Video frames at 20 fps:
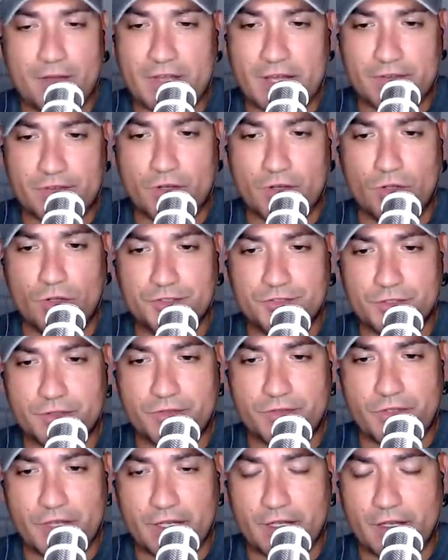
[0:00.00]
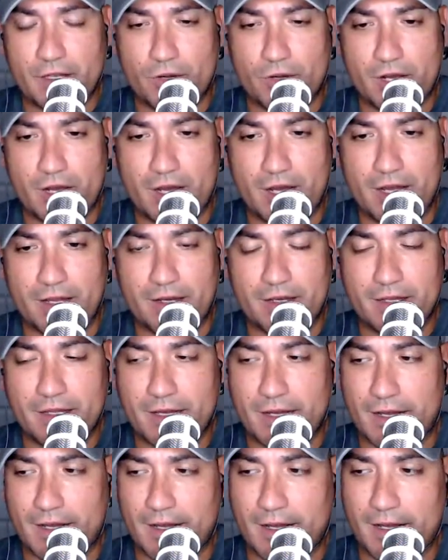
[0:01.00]
got the holster thing going on.
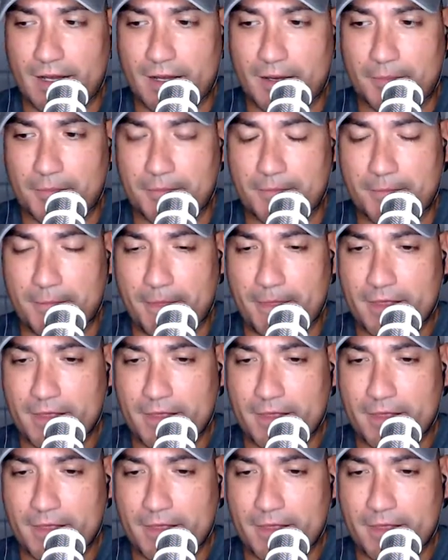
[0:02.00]
I'm